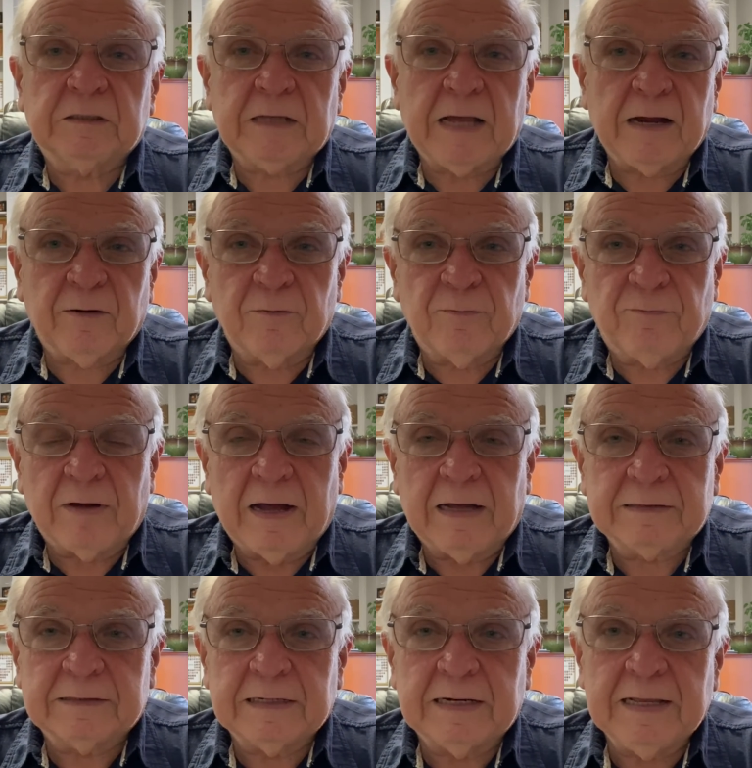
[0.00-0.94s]

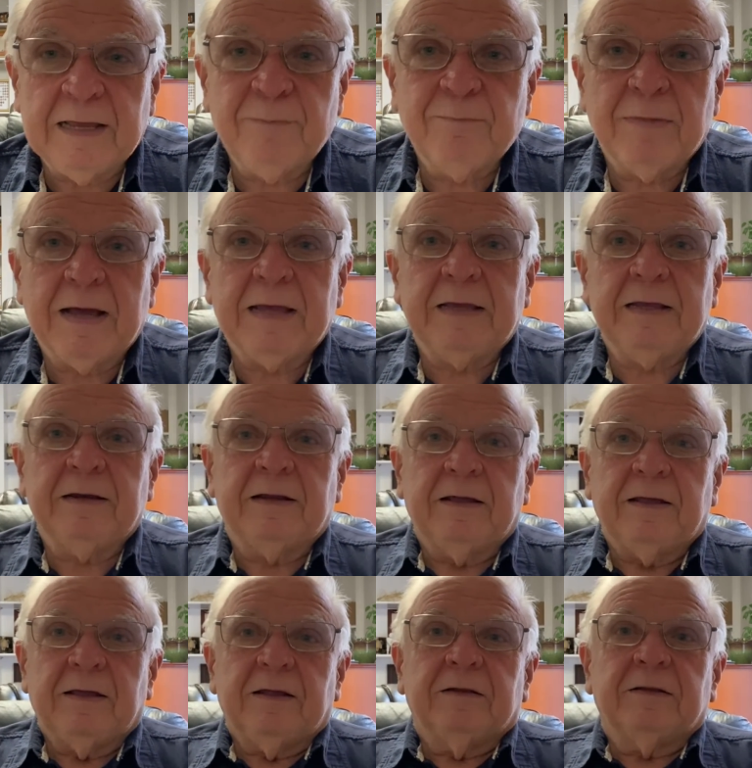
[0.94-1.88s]
sacrifice that he made,
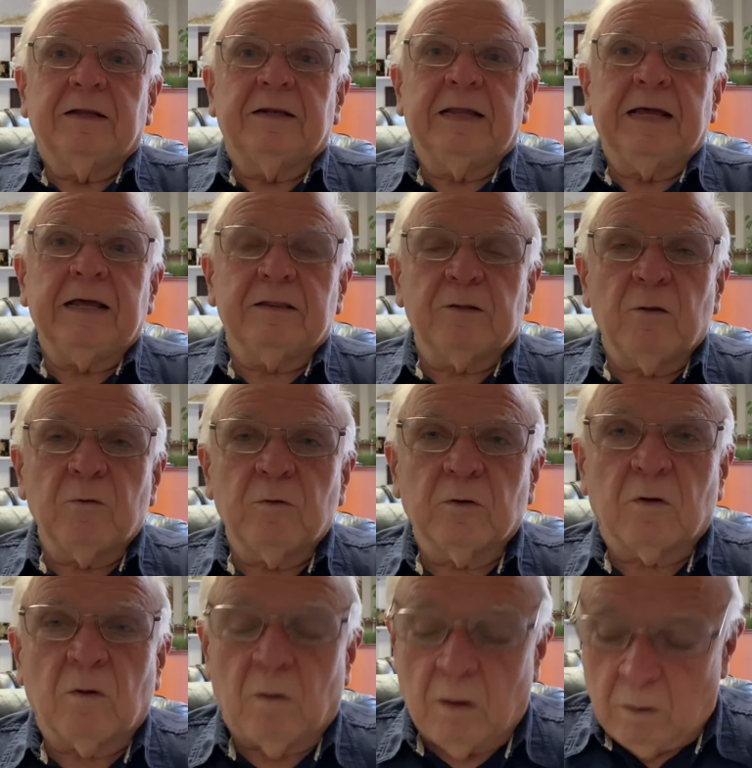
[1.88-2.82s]
the death on the
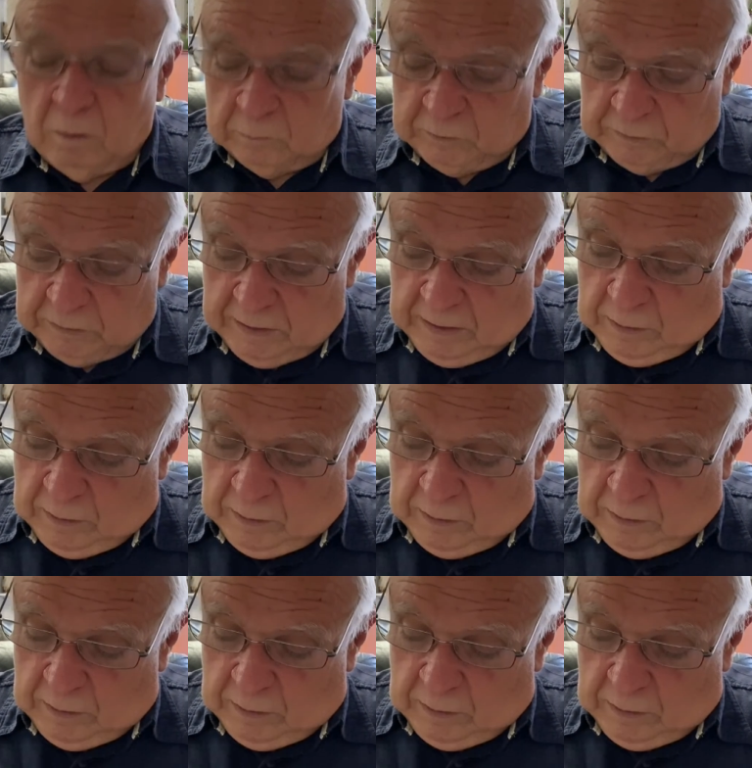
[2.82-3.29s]
cross,